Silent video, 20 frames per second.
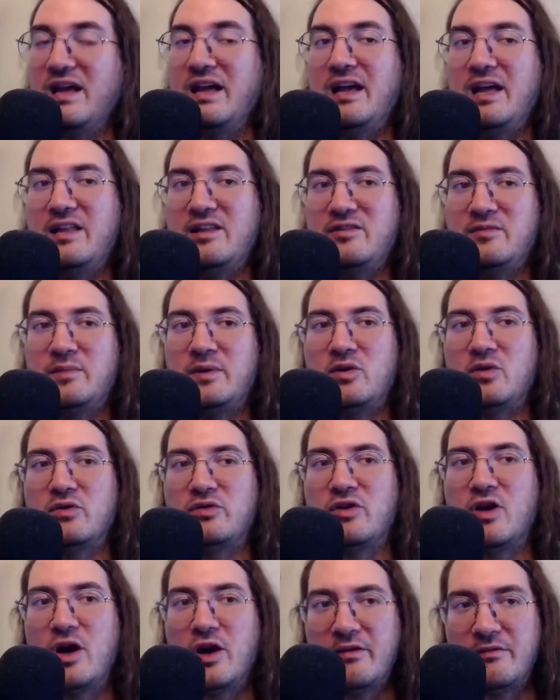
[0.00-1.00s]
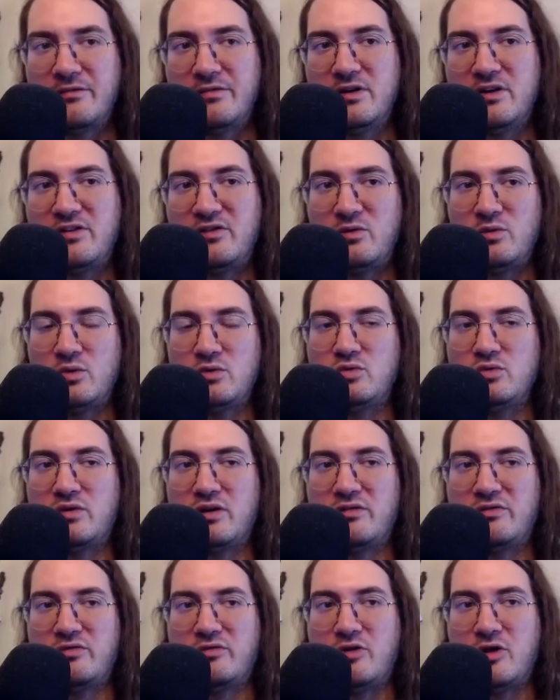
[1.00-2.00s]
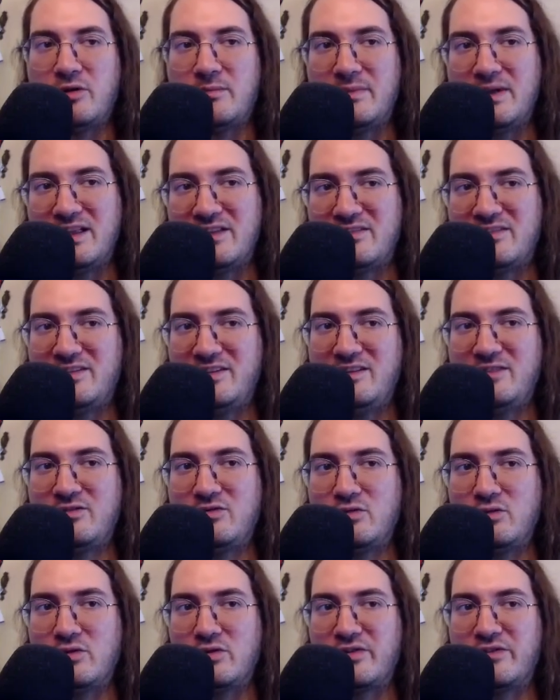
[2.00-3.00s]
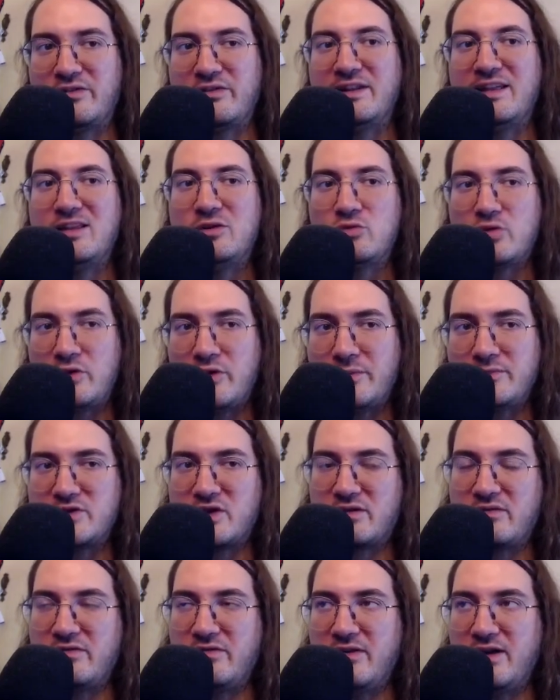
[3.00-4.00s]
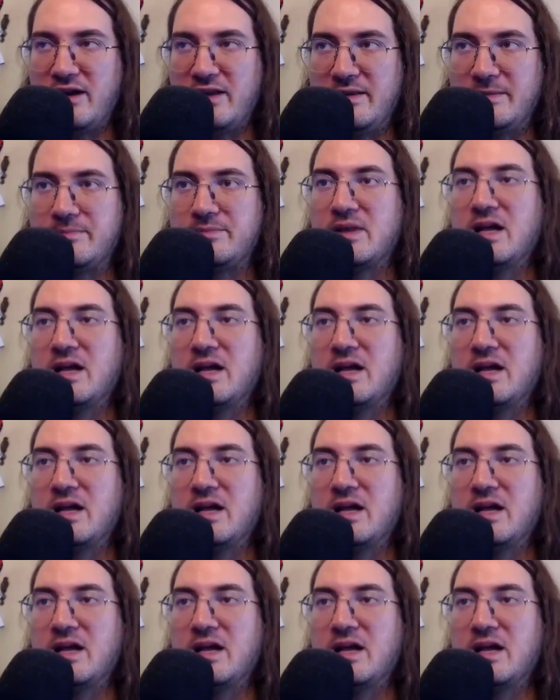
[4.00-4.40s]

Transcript: it is because first you want to transform a C source into an object file.